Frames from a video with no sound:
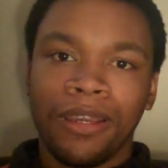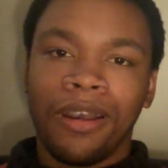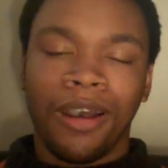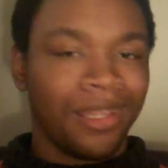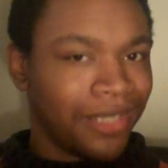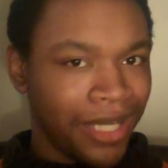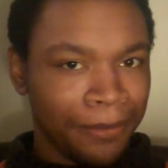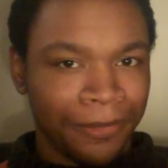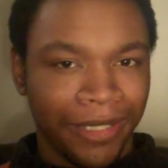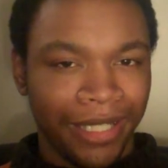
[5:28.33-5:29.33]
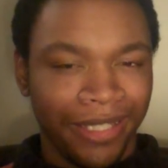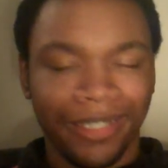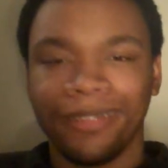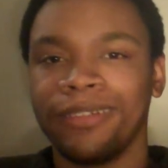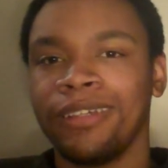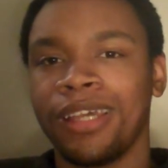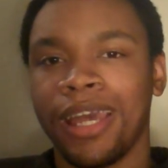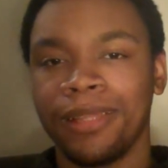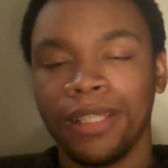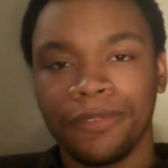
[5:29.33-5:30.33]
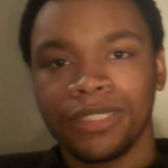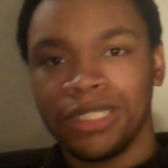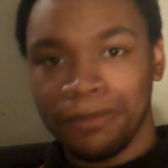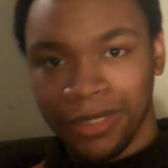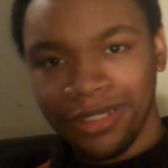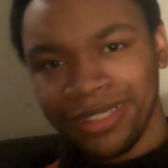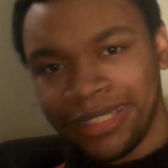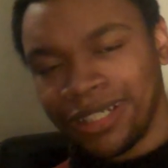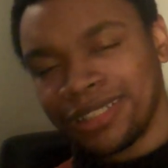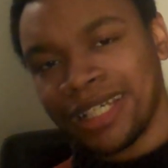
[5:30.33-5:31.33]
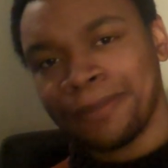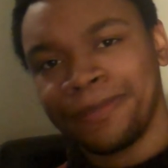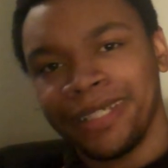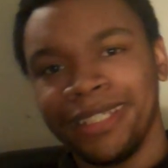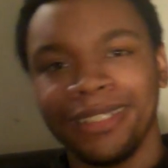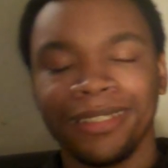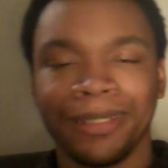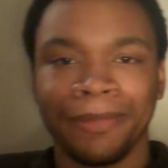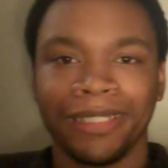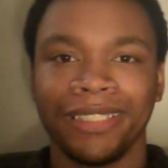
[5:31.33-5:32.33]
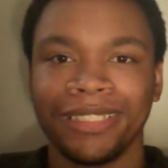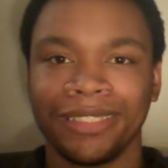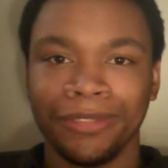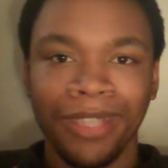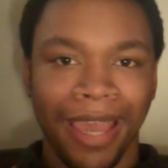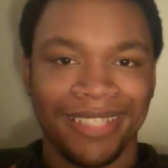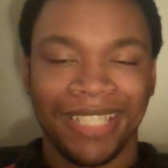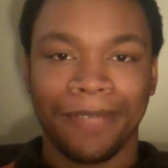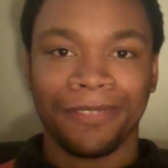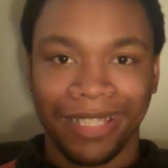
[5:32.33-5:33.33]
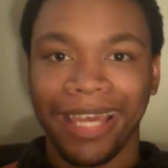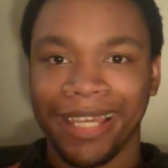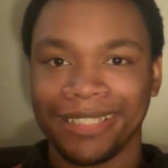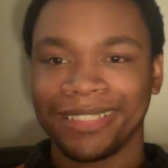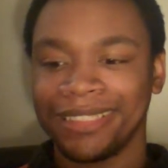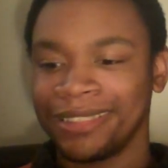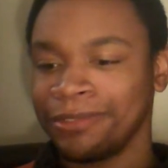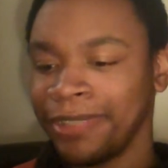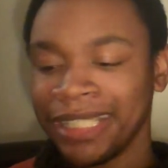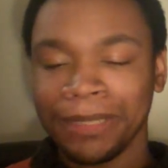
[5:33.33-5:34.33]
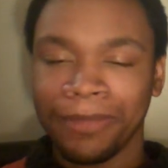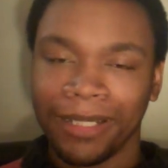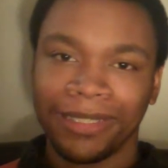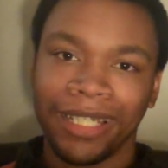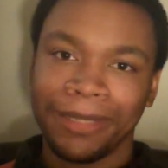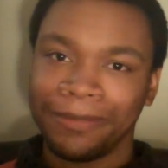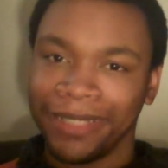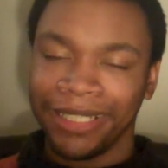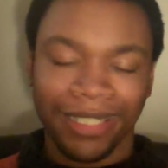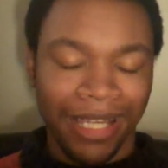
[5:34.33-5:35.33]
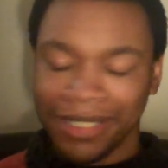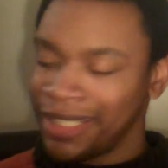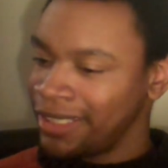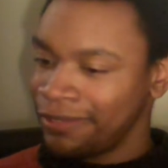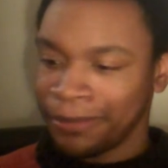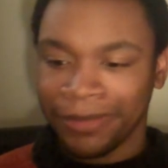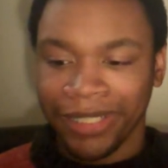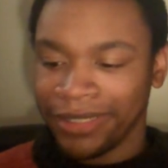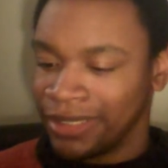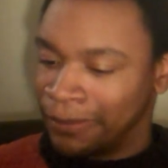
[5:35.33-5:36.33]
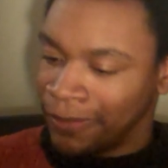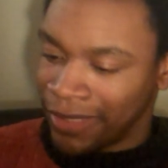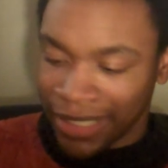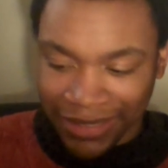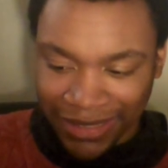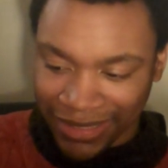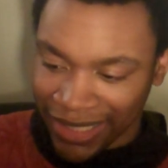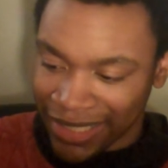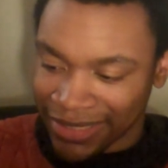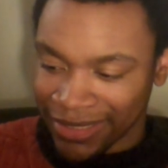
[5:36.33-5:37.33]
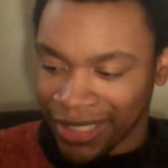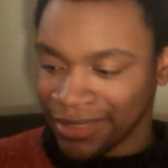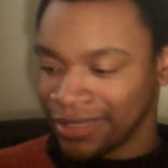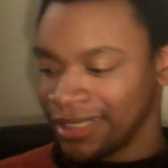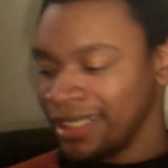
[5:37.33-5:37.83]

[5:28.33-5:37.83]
Online play, I love the community online play. I mean, at least you guys have class, because random online play, I can't even play it anymore. I just can't stand it.